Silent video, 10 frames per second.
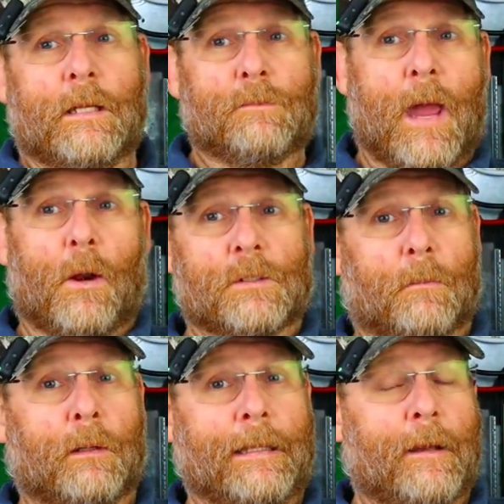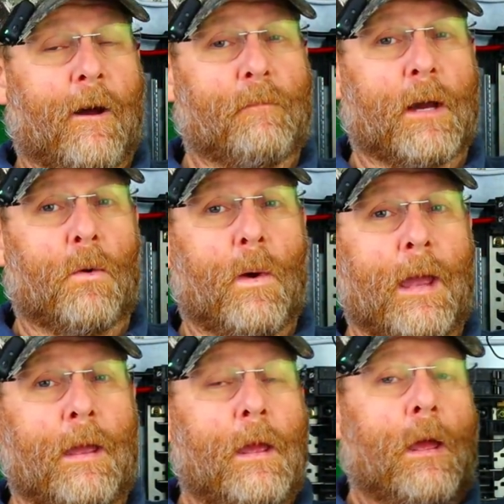This panel's completely off, by the
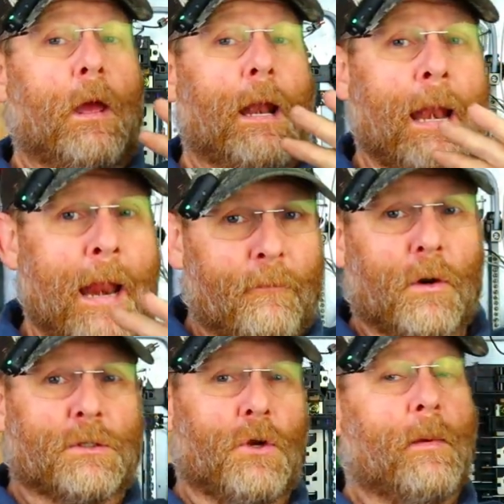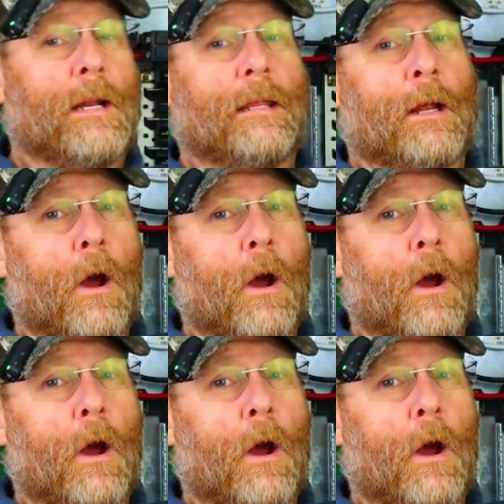way. Never assume anything.